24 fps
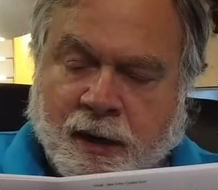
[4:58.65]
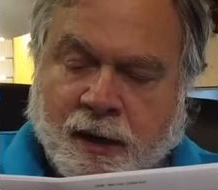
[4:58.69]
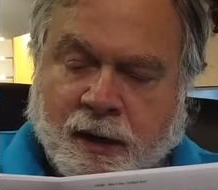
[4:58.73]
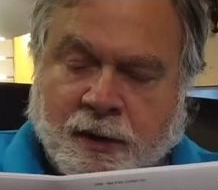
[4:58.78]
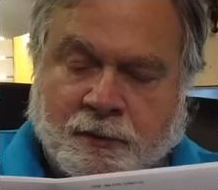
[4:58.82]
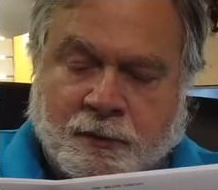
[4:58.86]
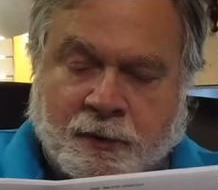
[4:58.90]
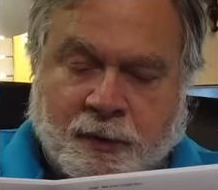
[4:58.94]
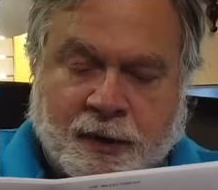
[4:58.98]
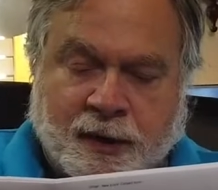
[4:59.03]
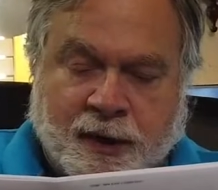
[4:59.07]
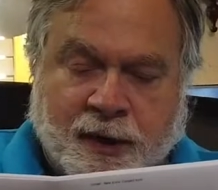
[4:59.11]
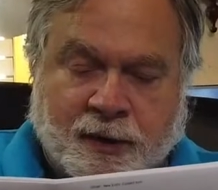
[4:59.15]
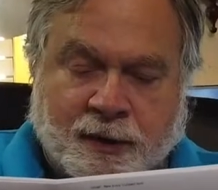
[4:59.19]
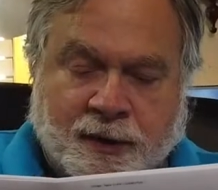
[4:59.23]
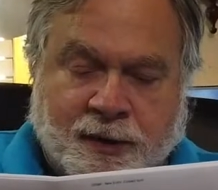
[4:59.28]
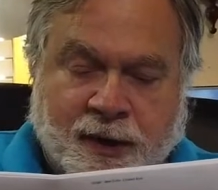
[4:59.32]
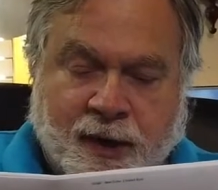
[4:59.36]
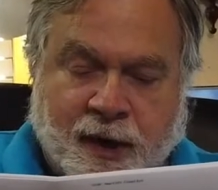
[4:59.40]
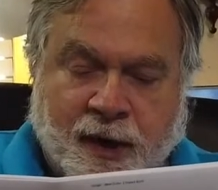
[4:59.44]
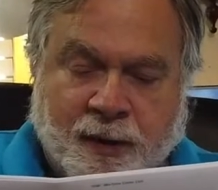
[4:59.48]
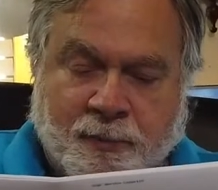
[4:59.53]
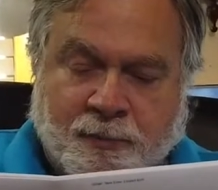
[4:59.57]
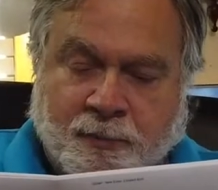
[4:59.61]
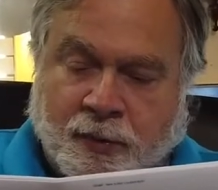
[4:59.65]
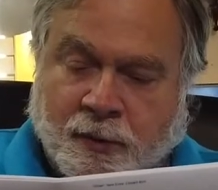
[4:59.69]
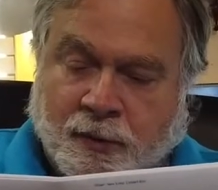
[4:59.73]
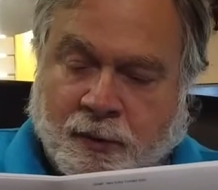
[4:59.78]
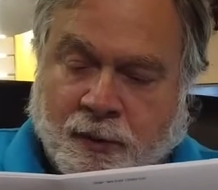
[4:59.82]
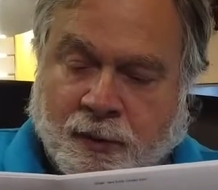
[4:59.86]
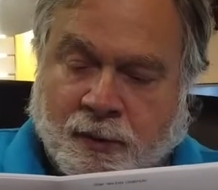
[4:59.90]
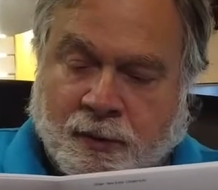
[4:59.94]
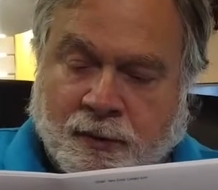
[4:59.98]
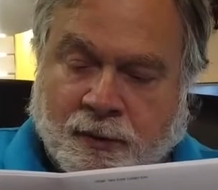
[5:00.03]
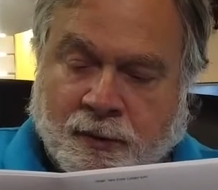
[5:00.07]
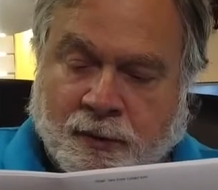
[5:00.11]
a vertical
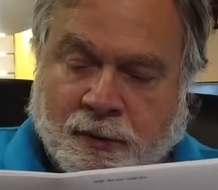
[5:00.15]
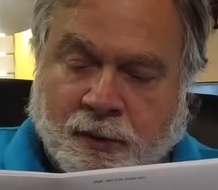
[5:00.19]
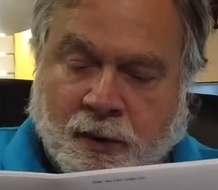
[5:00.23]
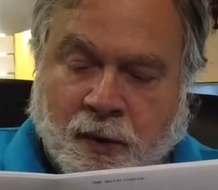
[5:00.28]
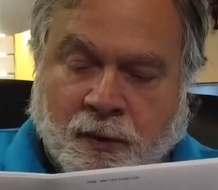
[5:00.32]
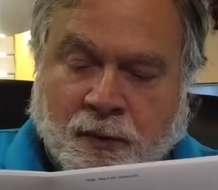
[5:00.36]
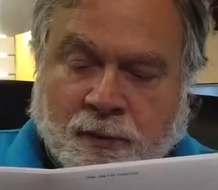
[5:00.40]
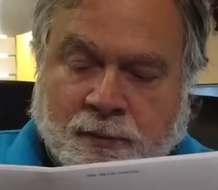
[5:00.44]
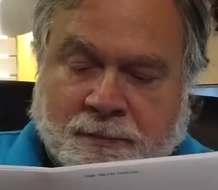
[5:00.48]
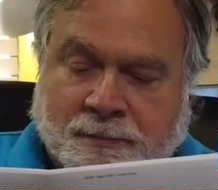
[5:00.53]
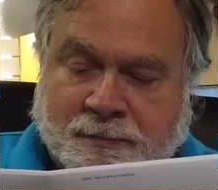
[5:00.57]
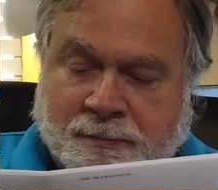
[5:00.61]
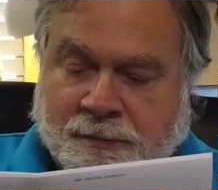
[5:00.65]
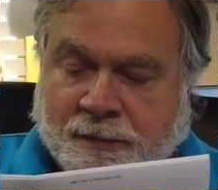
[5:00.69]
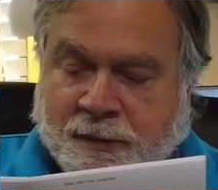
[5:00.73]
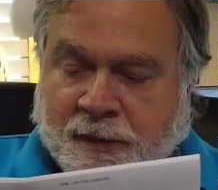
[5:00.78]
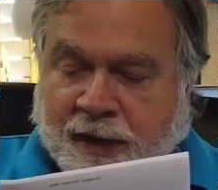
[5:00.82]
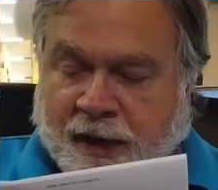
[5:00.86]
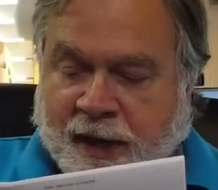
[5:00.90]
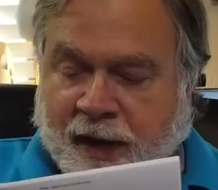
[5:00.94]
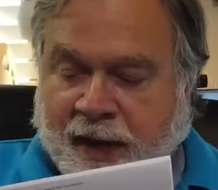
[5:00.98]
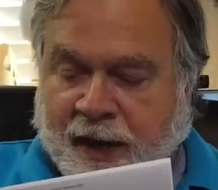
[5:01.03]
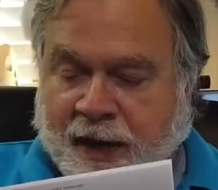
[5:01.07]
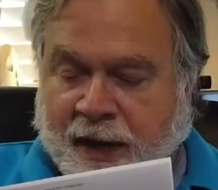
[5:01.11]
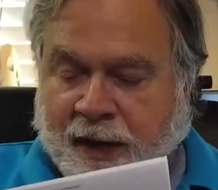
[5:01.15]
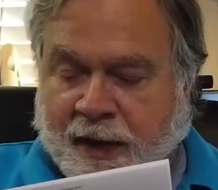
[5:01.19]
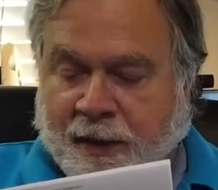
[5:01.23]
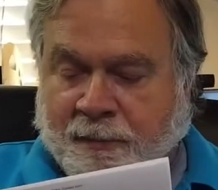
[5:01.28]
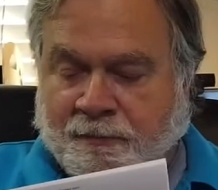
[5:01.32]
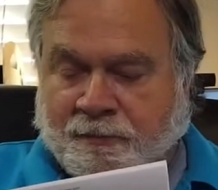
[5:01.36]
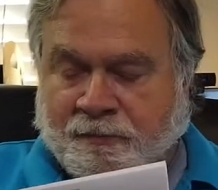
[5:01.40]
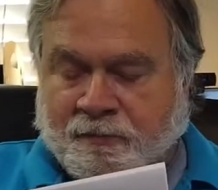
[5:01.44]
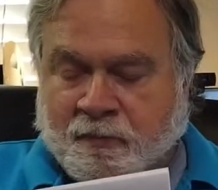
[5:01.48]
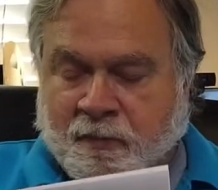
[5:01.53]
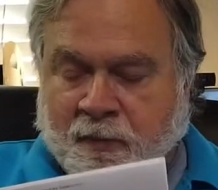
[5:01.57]
dipole. Oh, Yagi.